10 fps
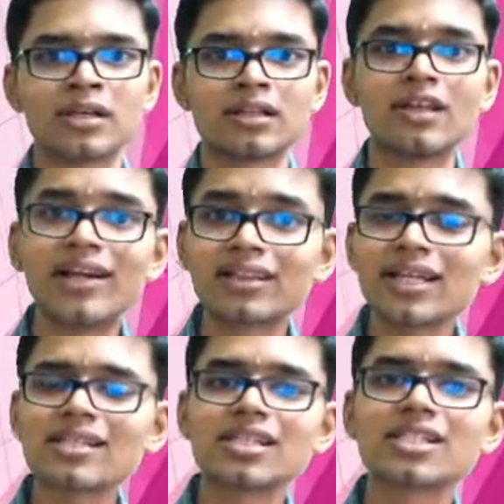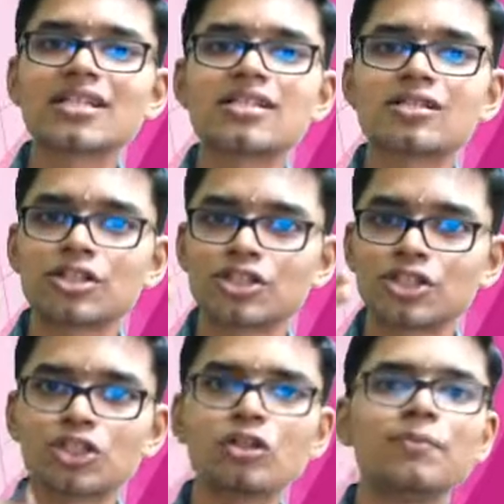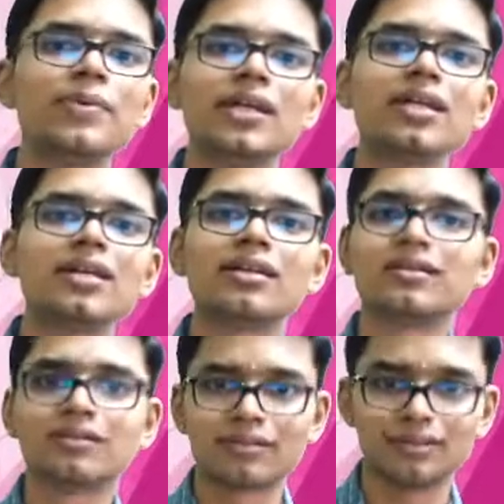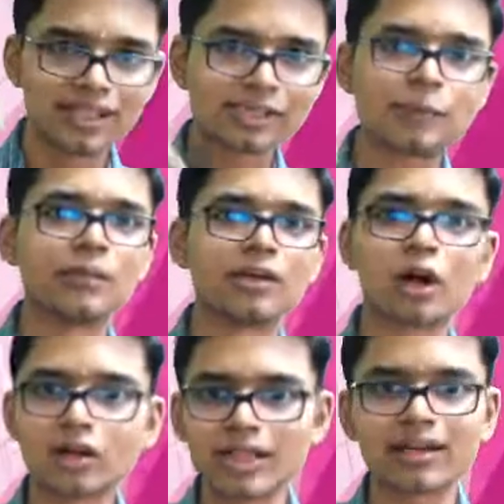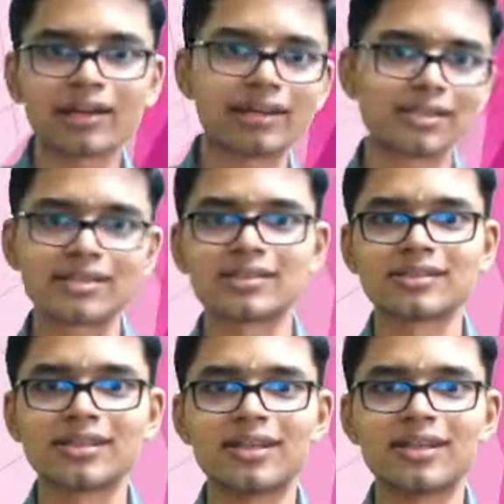The wealthier sections should be these people, not the agriculturists.